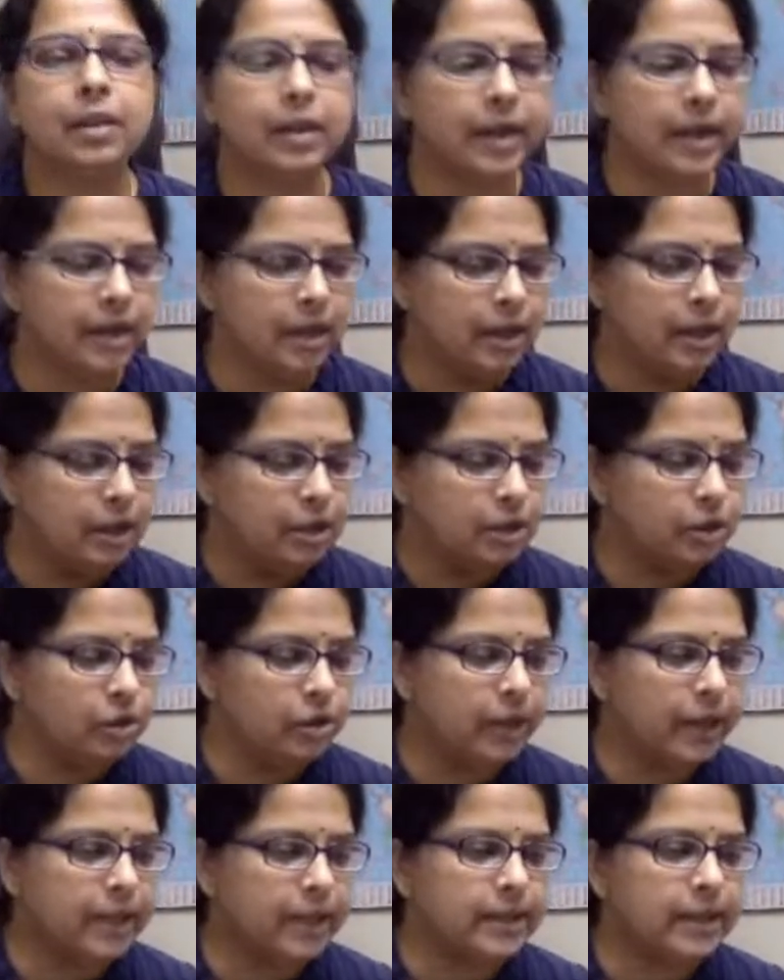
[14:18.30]
right? So
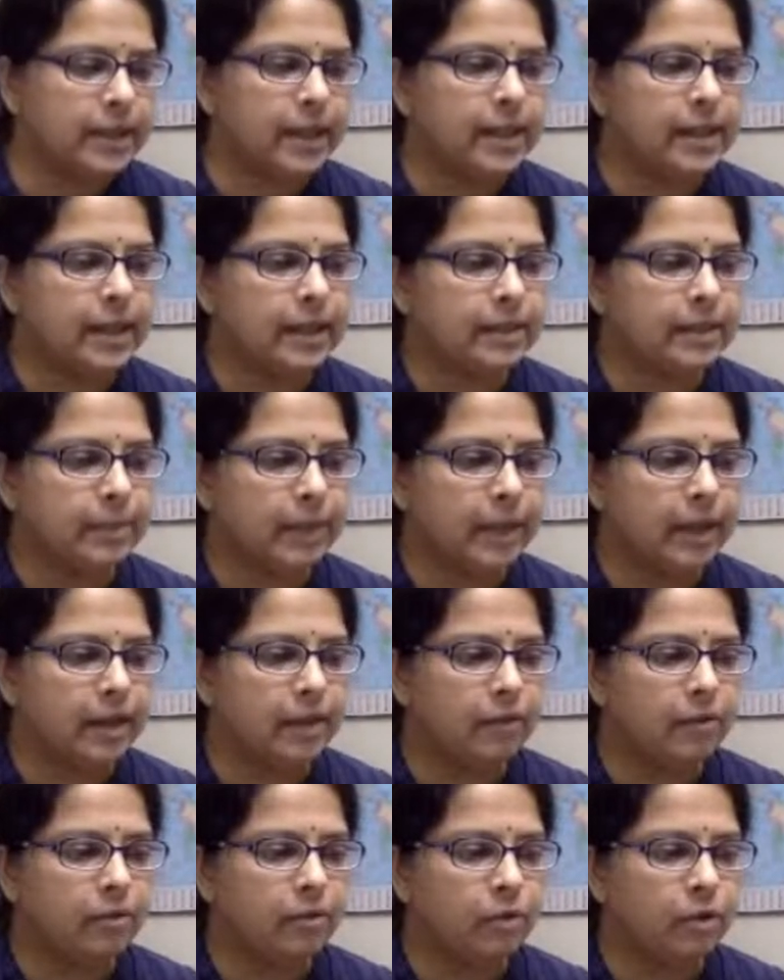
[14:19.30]
you can say that
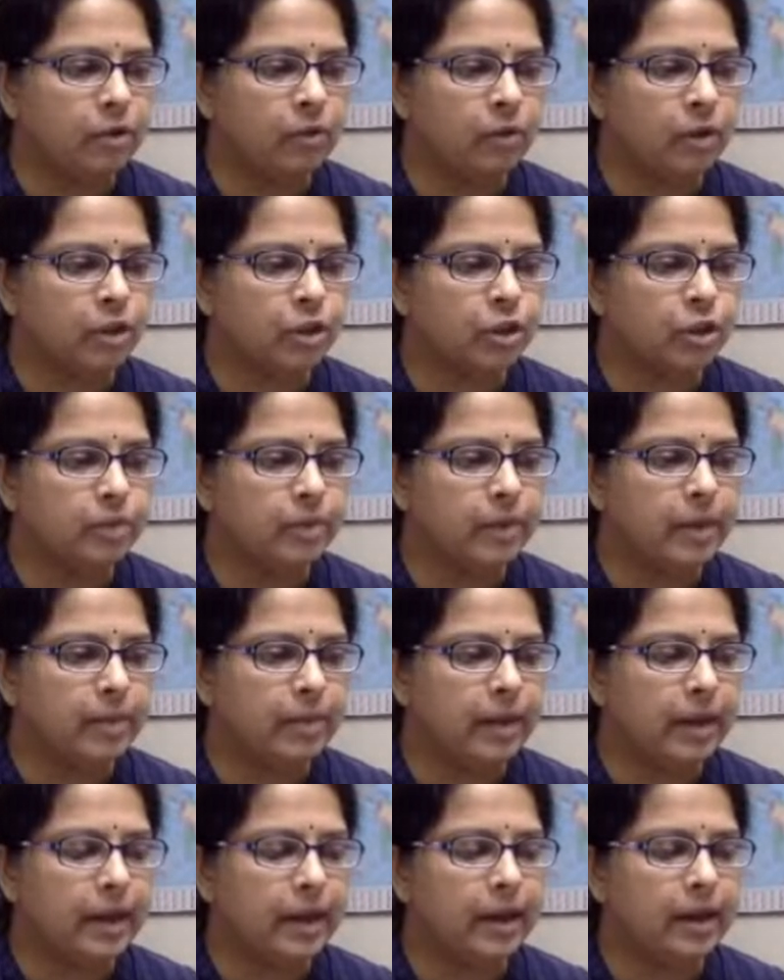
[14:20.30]
what should be
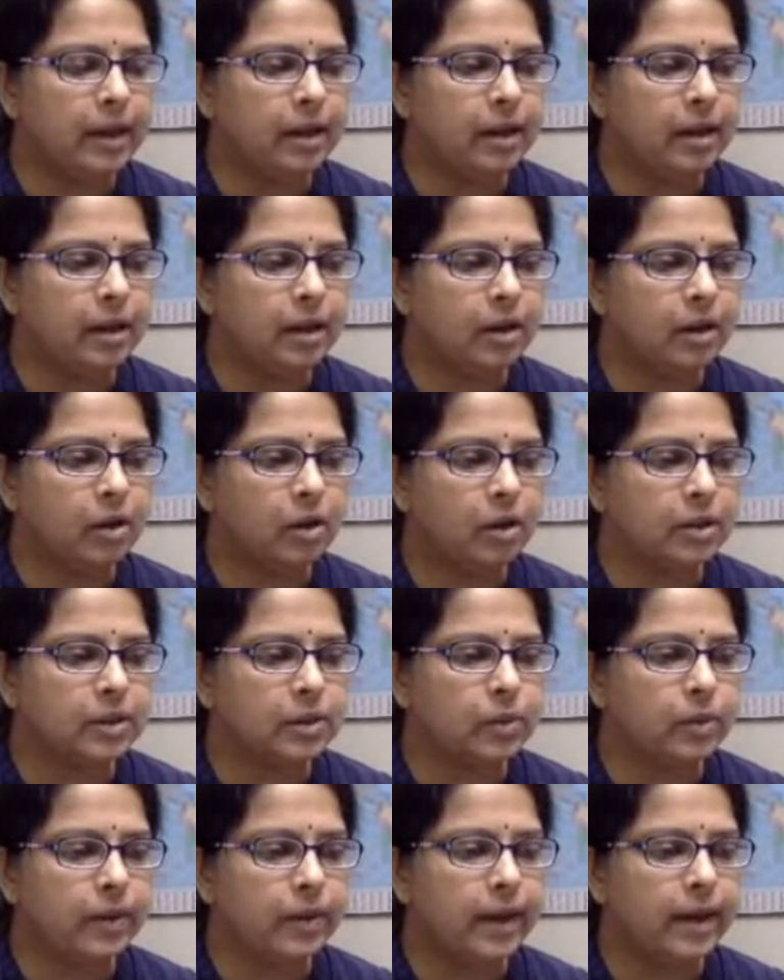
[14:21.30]
my cos
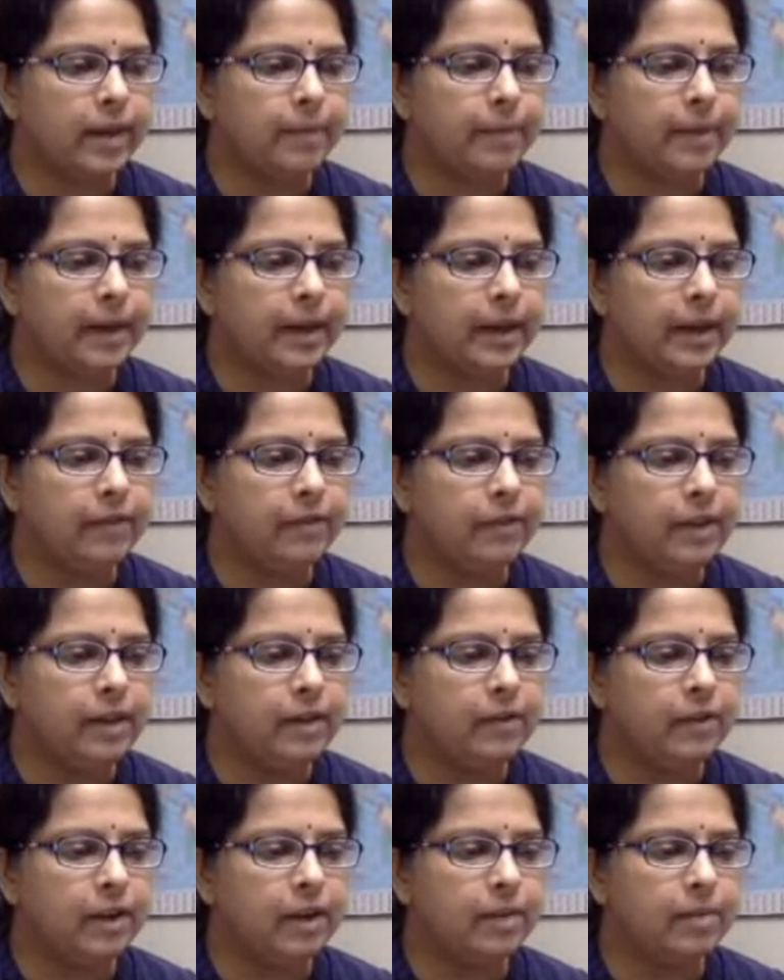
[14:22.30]
square pi
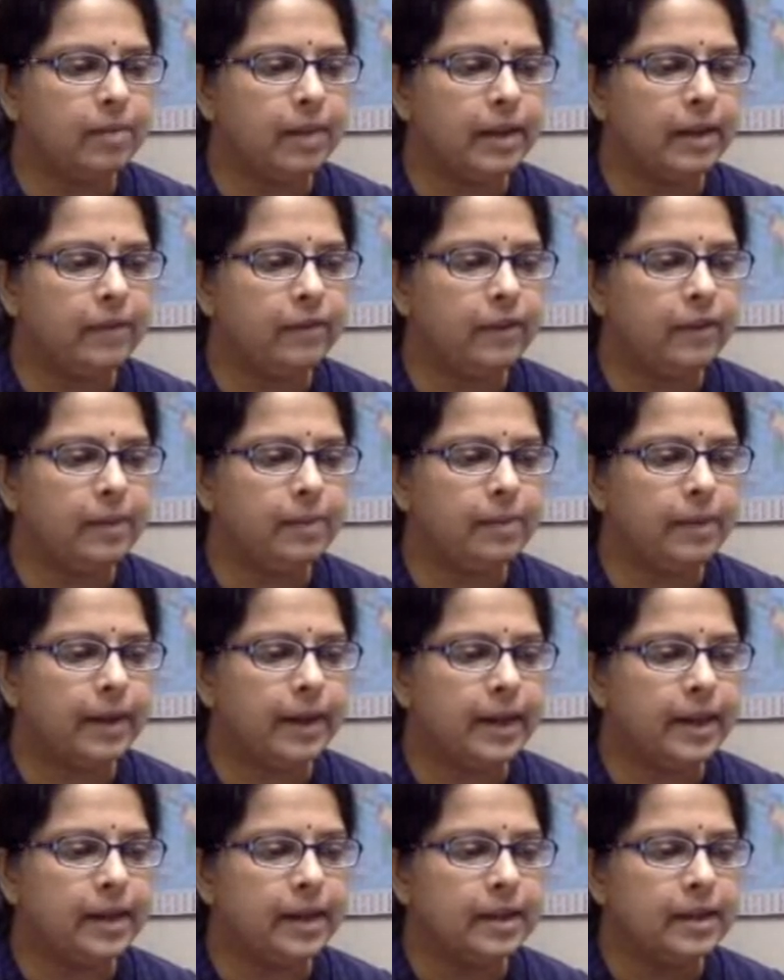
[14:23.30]
V1 by V
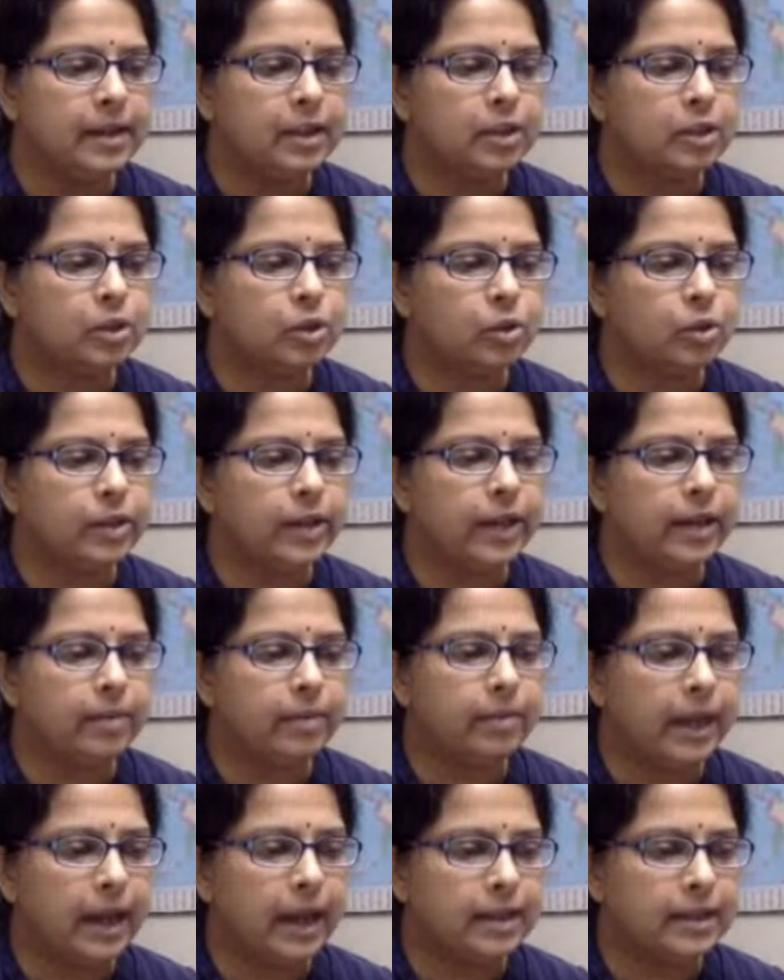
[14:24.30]
pi so that
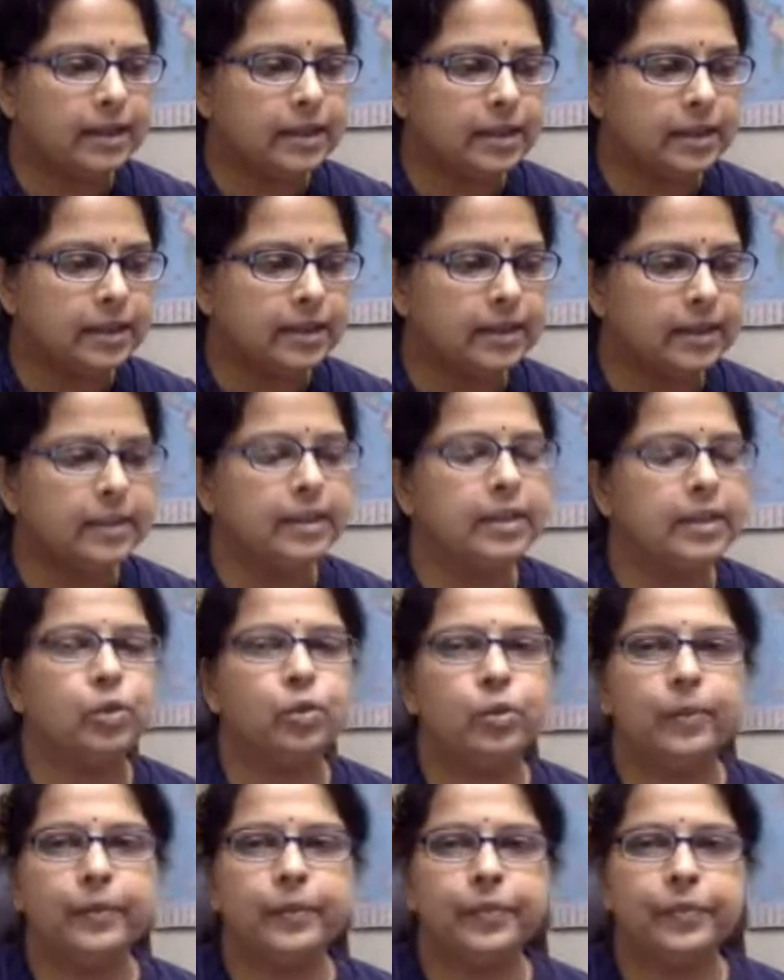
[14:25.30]
my answer is
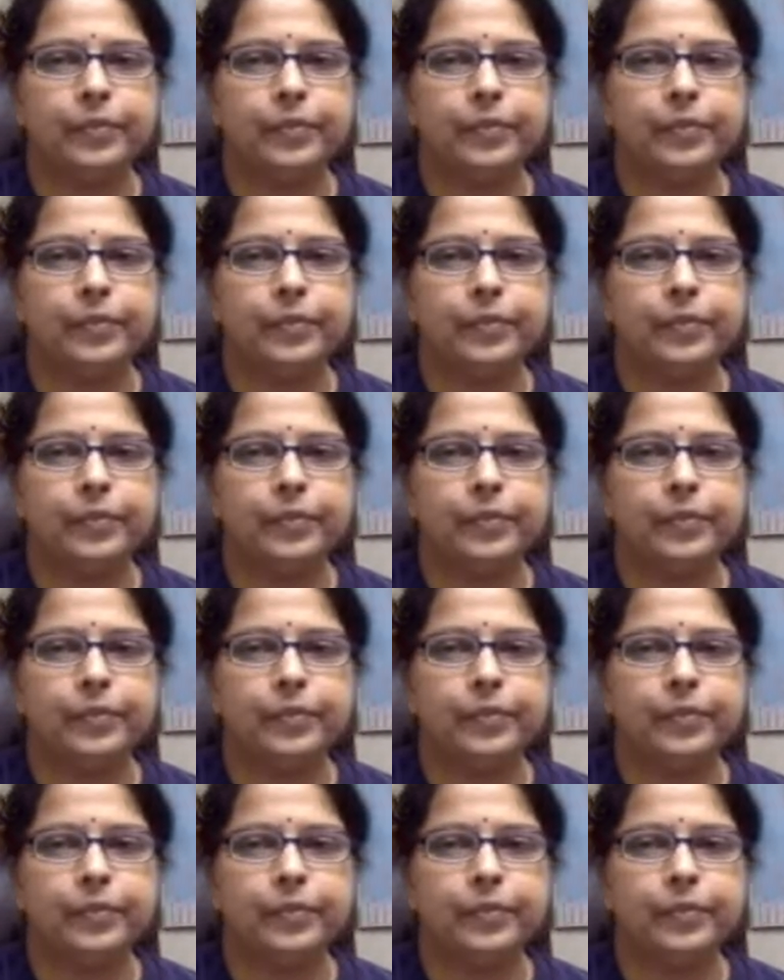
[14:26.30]
0.